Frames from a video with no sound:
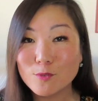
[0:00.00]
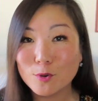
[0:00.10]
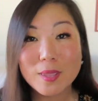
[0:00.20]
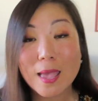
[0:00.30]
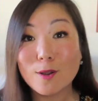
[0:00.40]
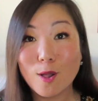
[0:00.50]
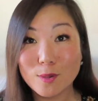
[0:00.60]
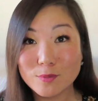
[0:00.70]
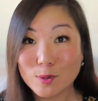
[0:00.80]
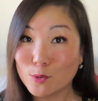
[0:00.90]
forget
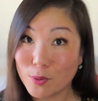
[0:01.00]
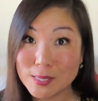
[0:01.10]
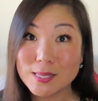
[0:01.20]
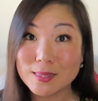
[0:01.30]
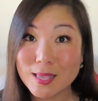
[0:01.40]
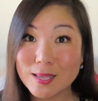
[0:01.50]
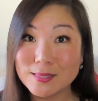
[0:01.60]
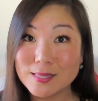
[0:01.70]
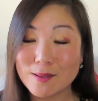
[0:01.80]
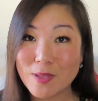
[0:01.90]
all of the crazy
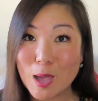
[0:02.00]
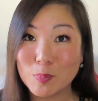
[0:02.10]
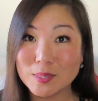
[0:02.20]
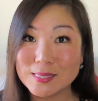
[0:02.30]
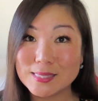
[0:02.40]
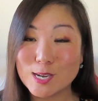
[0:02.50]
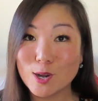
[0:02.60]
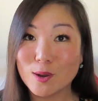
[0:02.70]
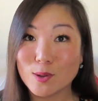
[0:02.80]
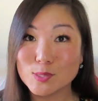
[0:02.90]
things that have happened this
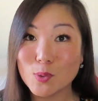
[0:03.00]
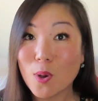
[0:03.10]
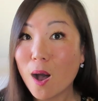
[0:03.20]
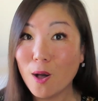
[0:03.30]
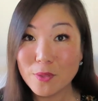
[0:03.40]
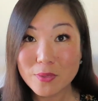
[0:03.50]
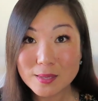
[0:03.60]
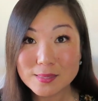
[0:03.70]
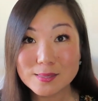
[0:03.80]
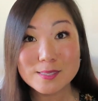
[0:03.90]
year and also all the
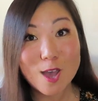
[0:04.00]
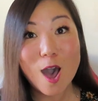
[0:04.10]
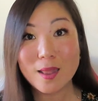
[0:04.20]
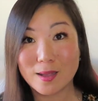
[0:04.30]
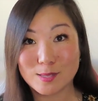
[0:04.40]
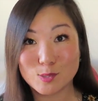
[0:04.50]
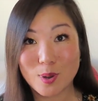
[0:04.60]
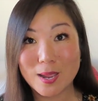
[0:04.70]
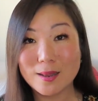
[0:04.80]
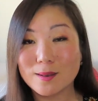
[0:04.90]
things that it's taught us,
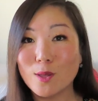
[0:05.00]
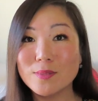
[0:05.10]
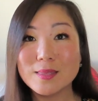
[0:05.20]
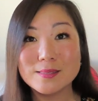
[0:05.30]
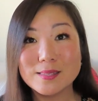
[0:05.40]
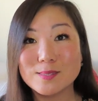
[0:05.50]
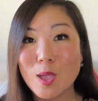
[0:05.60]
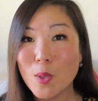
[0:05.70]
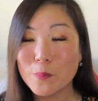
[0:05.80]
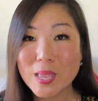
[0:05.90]
right? And all the things it's
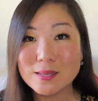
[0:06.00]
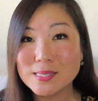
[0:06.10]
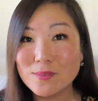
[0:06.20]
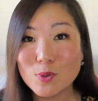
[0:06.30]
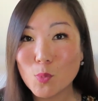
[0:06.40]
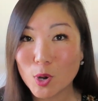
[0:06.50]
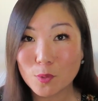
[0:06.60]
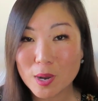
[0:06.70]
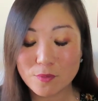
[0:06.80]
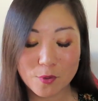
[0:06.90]
made us even more
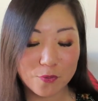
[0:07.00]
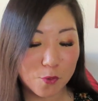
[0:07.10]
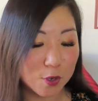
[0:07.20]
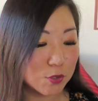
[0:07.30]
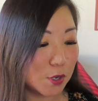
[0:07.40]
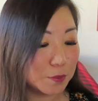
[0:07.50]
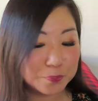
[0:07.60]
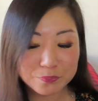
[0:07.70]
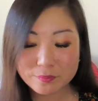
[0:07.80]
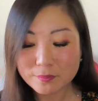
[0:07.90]
grateful for, so
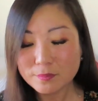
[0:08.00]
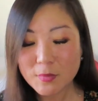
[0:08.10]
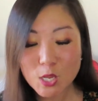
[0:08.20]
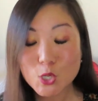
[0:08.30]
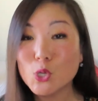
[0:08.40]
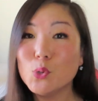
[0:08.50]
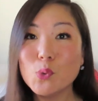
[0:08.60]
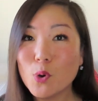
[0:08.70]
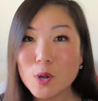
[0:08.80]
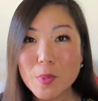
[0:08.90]

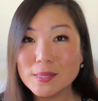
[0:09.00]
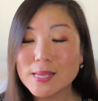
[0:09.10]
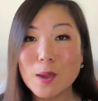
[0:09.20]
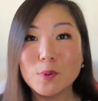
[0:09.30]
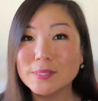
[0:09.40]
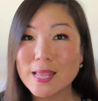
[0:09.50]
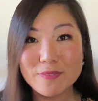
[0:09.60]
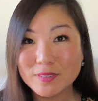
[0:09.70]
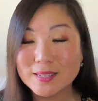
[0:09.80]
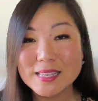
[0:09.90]
cute ornament. I will
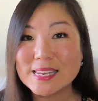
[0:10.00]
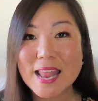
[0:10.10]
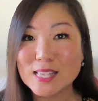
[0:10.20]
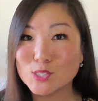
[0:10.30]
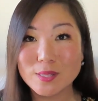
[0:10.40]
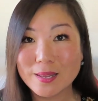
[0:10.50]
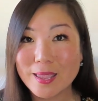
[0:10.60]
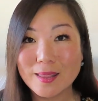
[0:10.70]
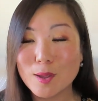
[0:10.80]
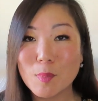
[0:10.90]
definitely nestle it
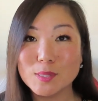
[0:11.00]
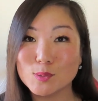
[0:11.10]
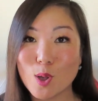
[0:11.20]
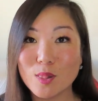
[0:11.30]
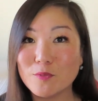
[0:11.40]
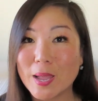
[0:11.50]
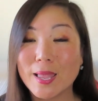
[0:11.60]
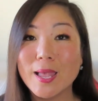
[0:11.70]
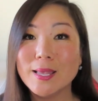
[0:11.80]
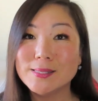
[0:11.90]
in amongst all of
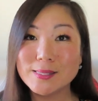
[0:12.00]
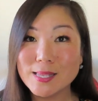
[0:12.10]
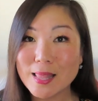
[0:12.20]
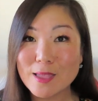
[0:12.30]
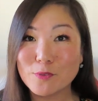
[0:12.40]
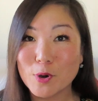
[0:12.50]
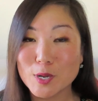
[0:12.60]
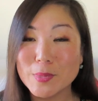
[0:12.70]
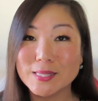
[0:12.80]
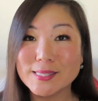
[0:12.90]
my sea life
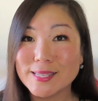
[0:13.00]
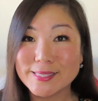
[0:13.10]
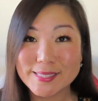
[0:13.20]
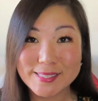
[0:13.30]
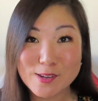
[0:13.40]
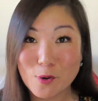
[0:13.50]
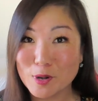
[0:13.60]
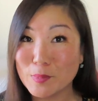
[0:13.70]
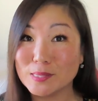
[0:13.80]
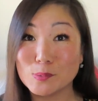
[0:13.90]
ornaments and Disney
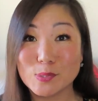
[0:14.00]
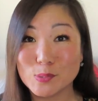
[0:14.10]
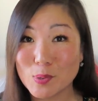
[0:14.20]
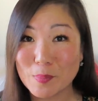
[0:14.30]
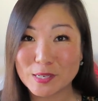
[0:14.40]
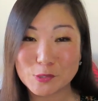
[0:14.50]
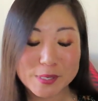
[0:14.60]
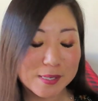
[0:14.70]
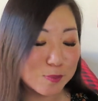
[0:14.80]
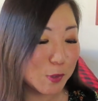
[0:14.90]
ornaments, which is what my
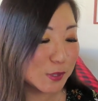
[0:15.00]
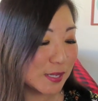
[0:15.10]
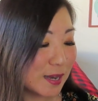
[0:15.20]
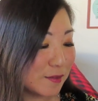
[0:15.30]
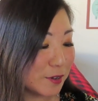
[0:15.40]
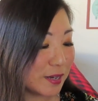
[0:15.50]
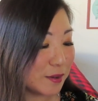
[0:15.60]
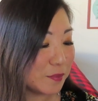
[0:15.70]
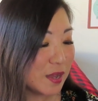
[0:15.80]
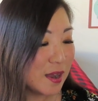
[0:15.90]
tree is mostly covered
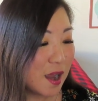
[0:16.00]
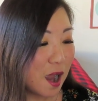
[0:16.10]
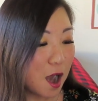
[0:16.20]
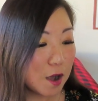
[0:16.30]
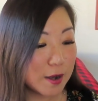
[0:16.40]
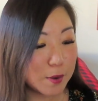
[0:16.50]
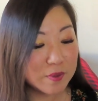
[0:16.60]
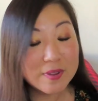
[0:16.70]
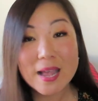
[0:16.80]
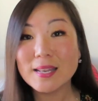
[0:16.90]
in. All right,
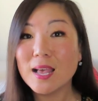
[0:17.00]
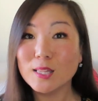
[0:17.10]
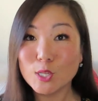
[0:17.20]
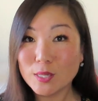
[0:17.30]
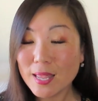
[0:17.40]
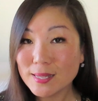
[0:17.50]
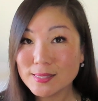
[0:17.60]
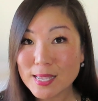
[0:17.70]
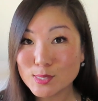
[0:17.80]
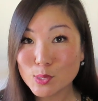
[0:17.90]
we've got a little
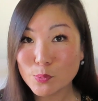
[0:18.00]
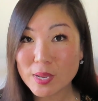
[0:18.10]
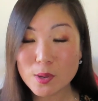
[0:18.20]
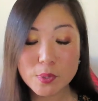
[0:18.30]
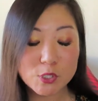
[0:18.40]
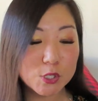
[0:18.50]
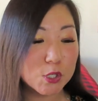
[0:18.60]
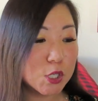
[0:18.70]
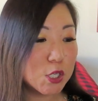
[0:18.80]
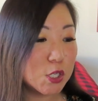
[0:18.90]
accessory, which
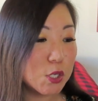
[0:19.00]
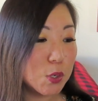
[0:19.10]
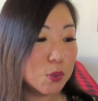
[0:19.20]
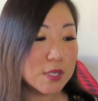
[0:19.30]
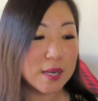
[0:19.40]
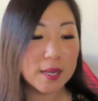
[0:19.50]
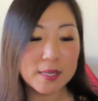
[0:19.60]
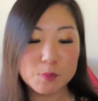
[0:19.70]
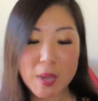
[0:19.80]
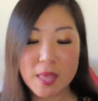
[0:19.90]
is cute, and it
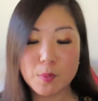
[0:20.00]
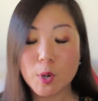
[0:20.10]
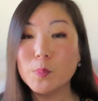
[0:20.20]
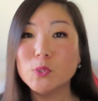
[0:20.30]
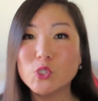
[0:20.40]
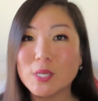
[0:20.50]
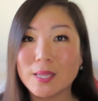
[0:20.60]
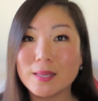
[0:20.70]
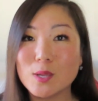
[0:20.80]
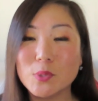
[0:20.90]
is by the Purple
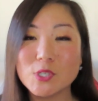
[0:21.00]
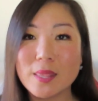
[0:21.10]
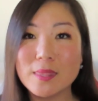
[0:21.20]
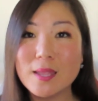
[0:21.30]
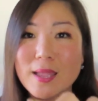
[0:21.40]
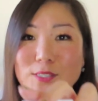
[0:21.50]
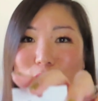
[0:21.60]
Chickadee, which I think I